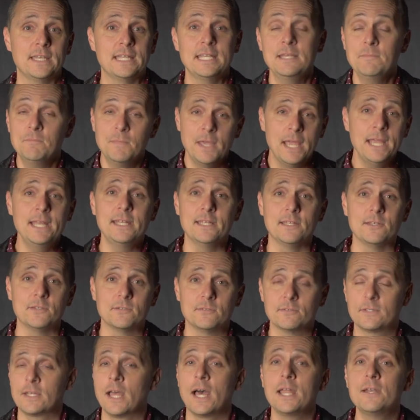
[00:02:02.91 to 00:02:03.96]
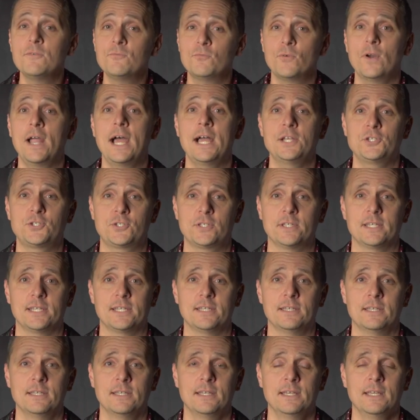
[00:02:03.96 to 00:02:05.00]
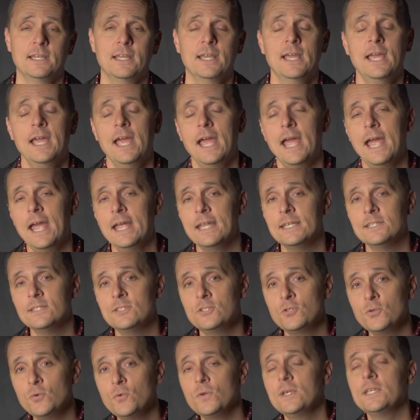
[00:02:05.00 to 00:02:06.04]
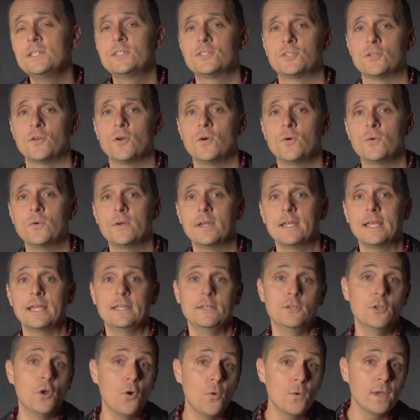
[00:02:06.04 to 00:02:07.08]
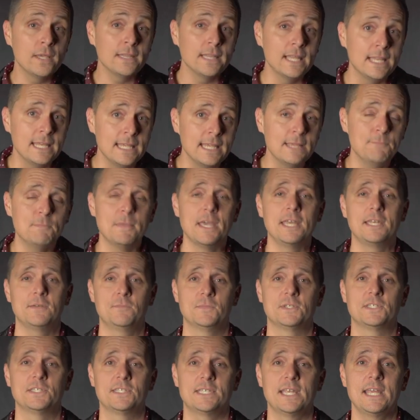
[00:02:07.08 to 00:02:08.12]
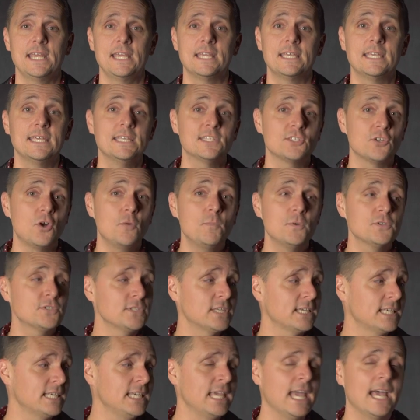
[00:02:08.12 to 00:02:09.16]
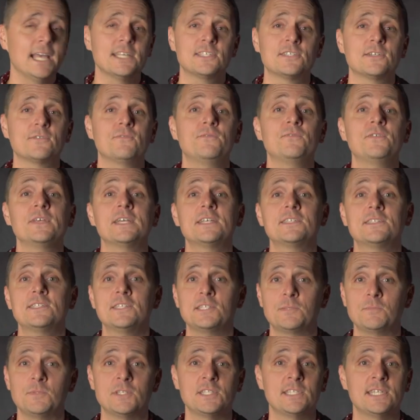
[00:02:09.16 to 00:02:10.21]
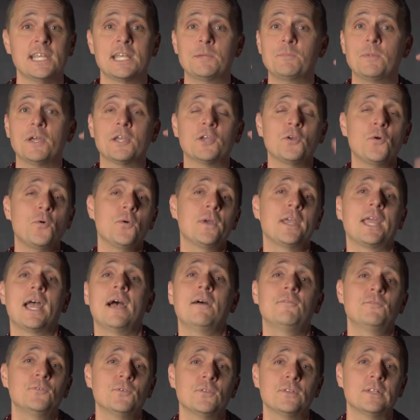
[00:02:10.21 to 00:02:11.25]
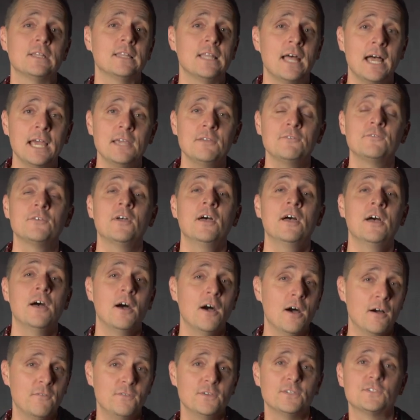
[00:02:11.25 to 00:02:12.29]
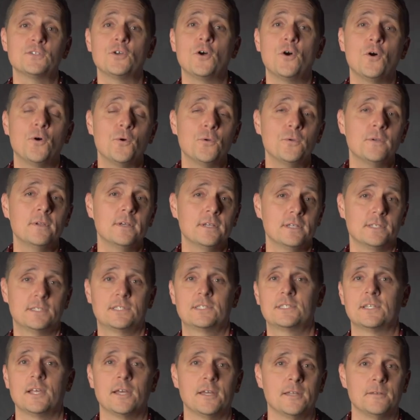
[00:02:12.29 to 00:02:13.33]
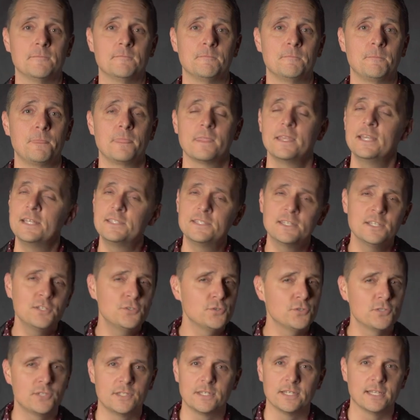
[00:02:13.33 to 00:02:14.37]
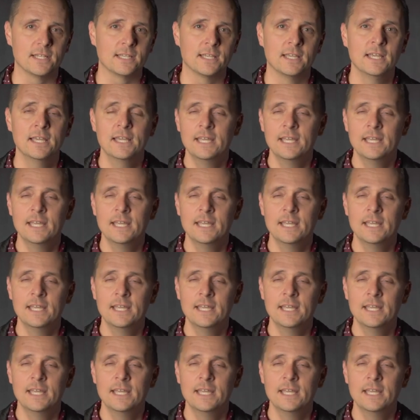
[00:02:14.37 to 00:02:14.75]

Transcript: that he made it kind of rashly. And doing so, knowing that he made a mistake, it's almost like he has to fix his mistake by going after the life of his own son. It's interesting.